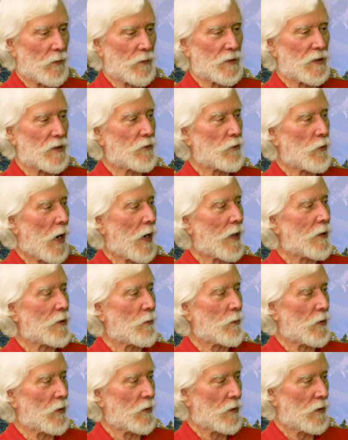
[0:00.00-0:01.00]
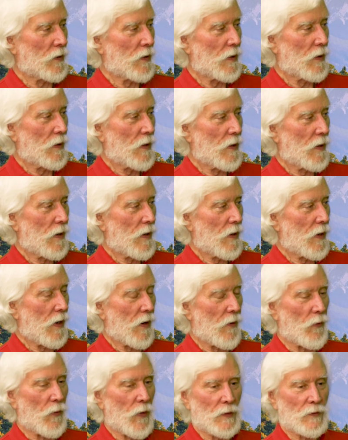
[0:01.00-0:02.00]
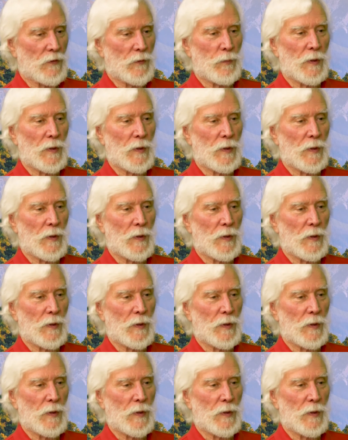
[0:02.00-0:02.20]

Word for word: was intractable. Mm. And that's